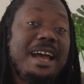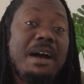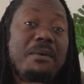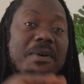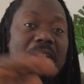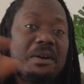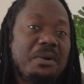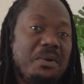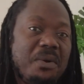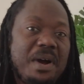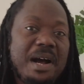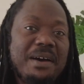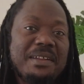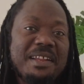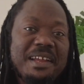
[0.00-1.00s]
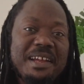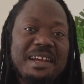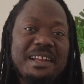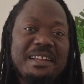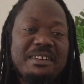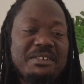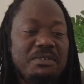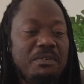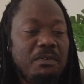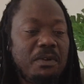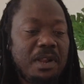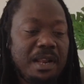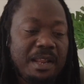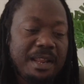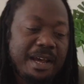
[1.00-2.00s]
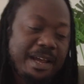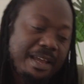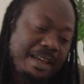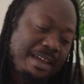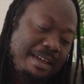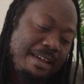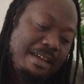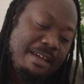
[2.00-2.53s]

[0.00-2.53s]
I want to go out there and do like